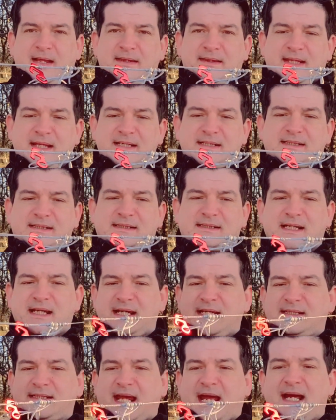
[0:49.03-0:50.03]
this
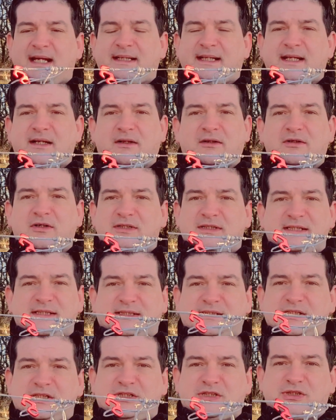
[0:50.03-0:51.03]
is ideal because
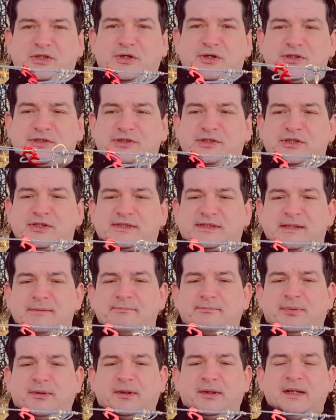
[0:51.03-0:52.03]
it's so
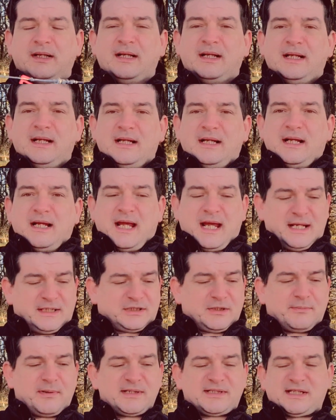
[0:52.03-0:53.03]
simple.
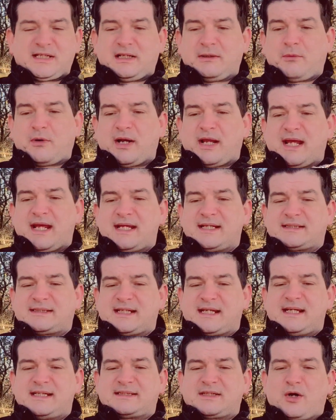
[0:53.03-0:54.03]
So basically what it is
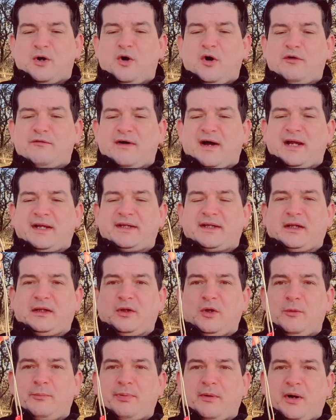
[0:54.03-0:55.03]
an overhand
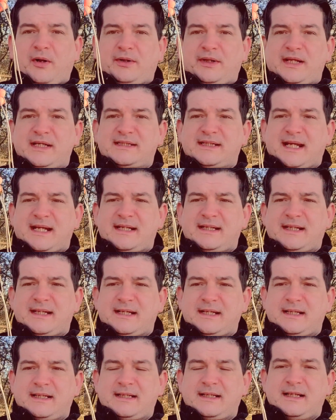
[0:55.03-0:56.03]
loop on this end,
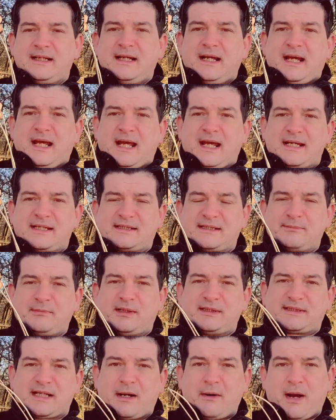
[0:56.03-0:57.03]

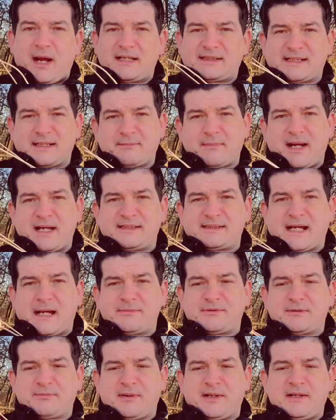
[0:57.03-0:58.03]
similar to how I set my
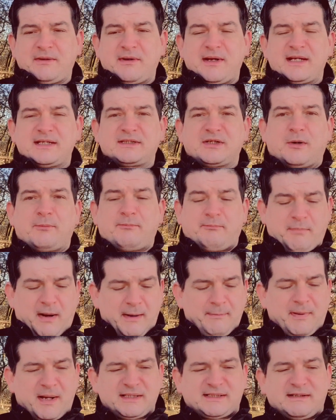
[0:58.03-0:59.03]
tarps up anyway. So by
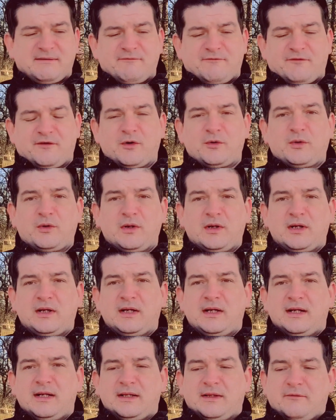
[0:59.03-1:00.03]
passing through
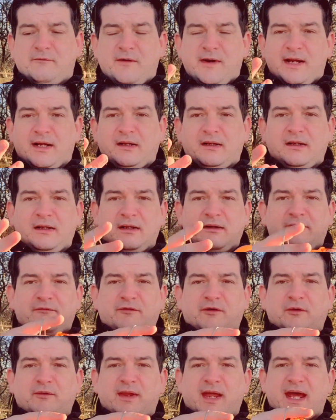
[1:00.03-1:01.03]
the reel
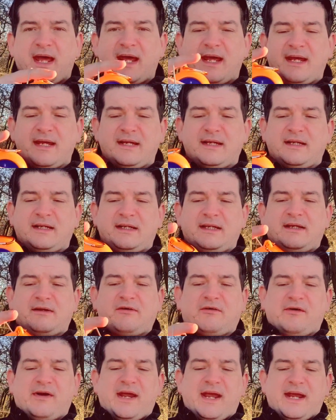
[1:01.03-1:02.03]
through there, you
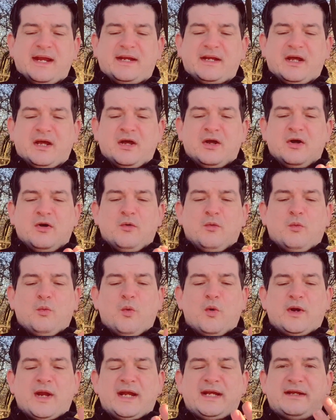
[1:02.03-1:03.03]
created
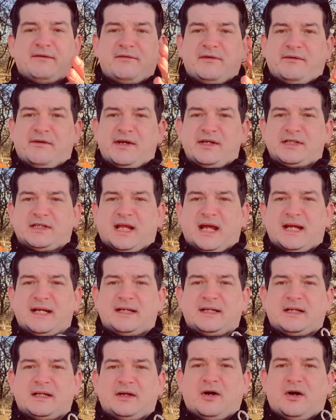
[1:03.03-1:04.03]
one end of your Ridgeline
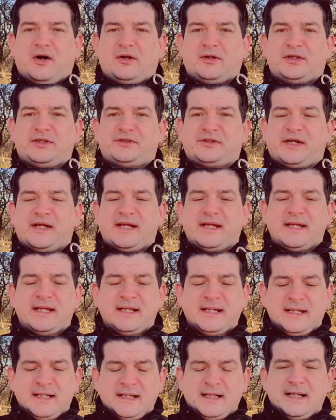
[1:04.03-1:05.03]
on the tree.
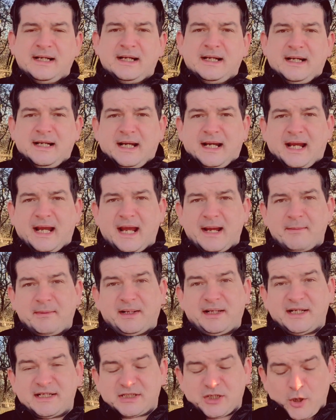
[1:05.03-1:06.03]
And
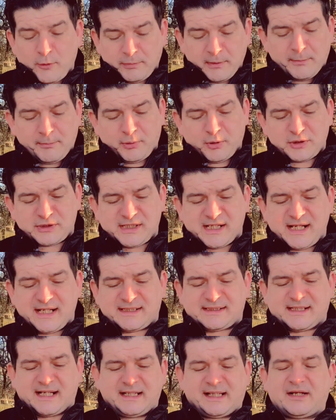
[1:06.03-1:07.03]
then there's a couple of
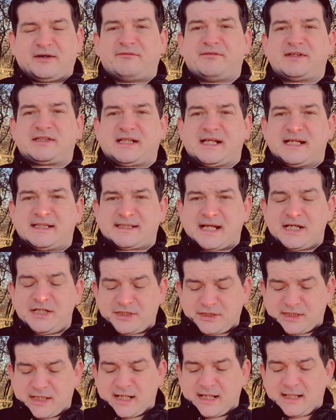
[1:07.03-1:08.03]
prusiks and then obviously a
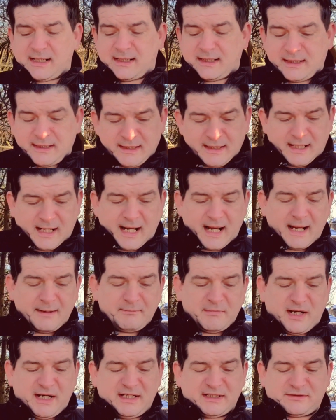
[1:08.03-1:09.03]
tensioner. And
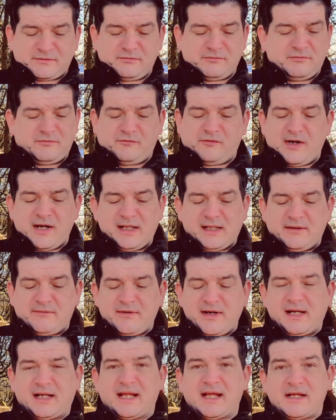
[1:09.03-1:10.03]
it's
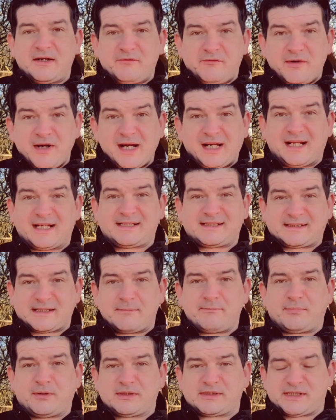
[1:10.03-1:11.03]
really
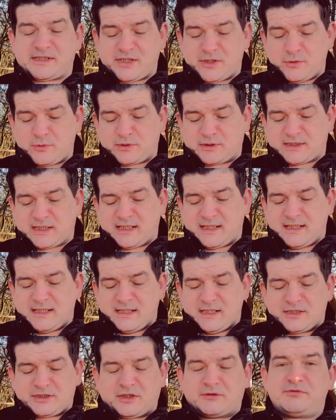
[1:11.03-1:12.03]
simple to use.
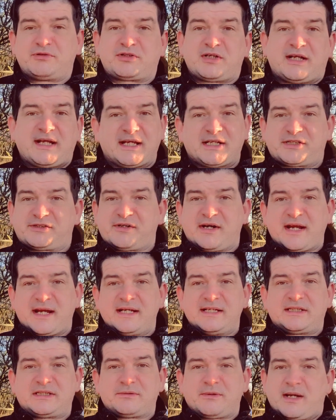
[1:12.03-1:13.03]
So I'm just going to get straight
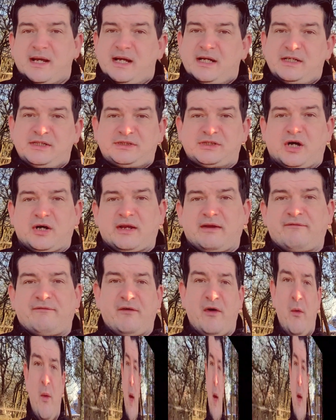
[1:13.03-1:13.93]
into it and talk you through